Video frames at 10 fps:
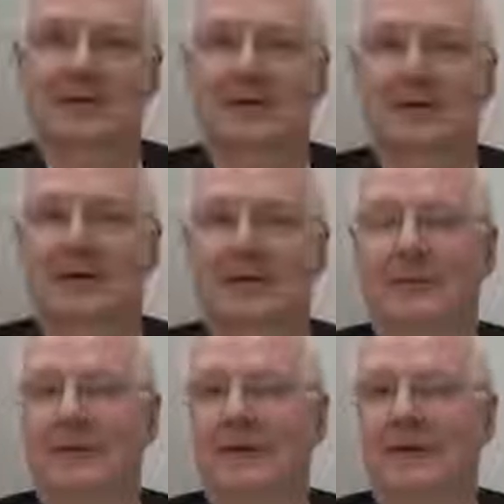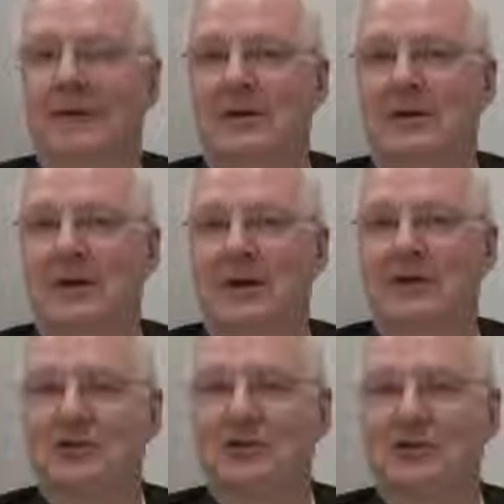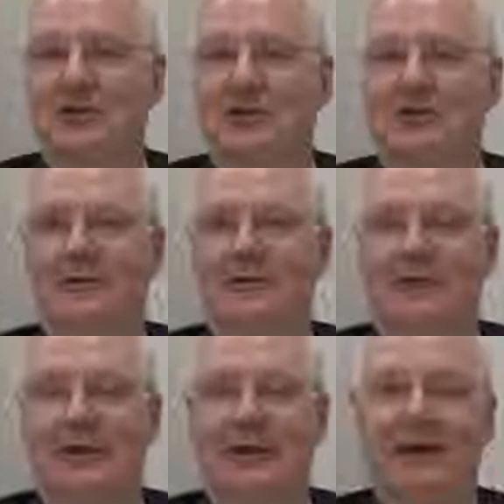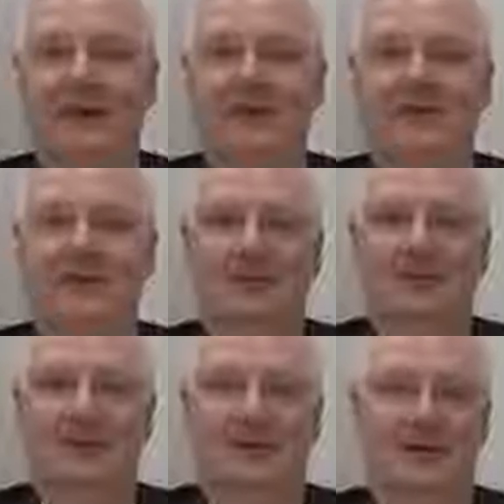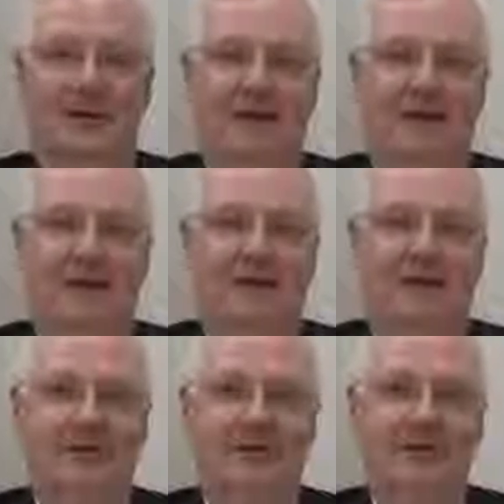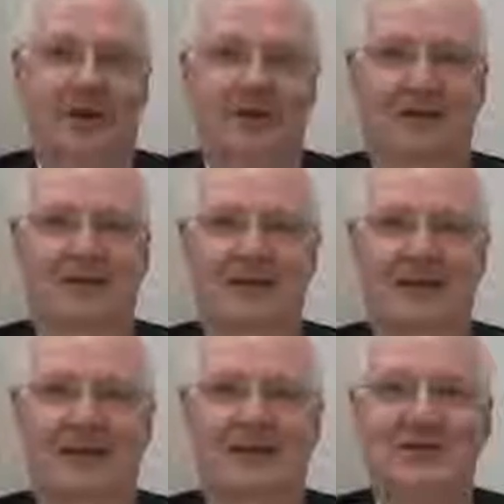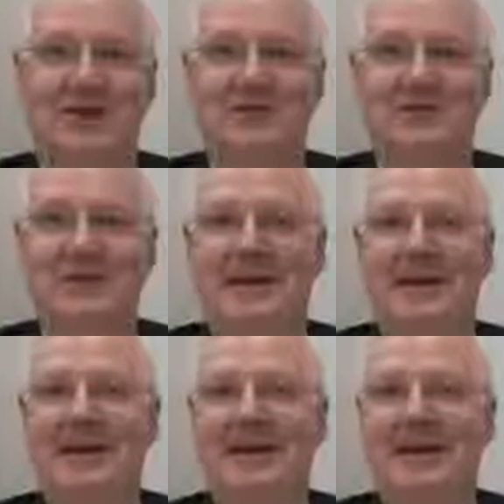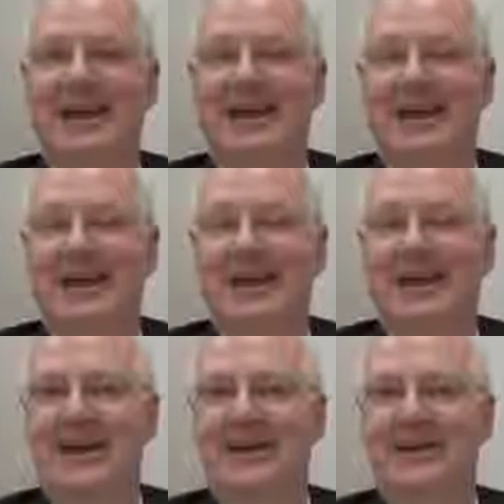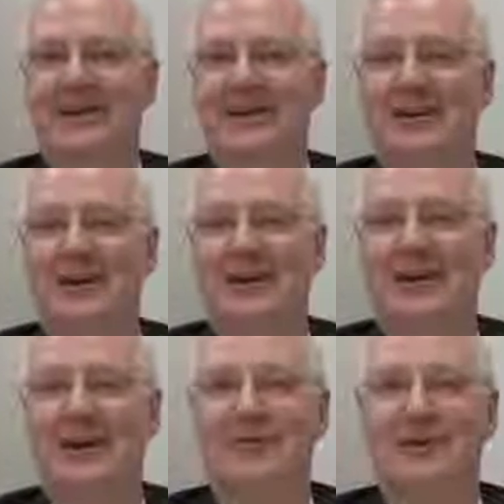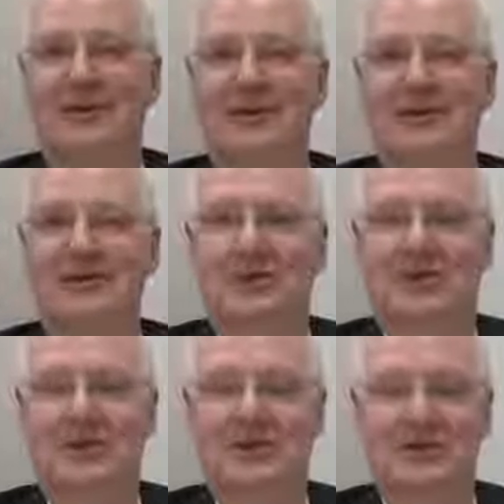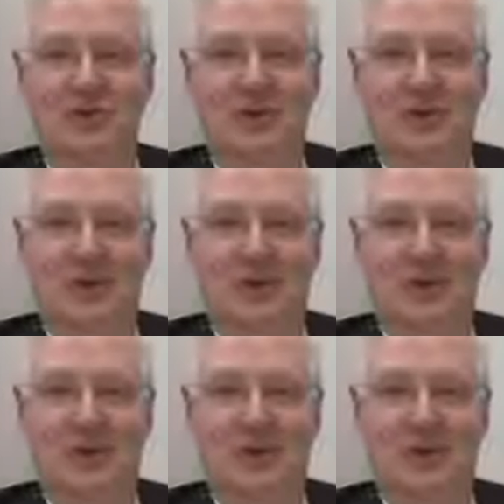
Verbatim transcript: from production to drilling to logging to geology, seismic, and uh, have always enjoyed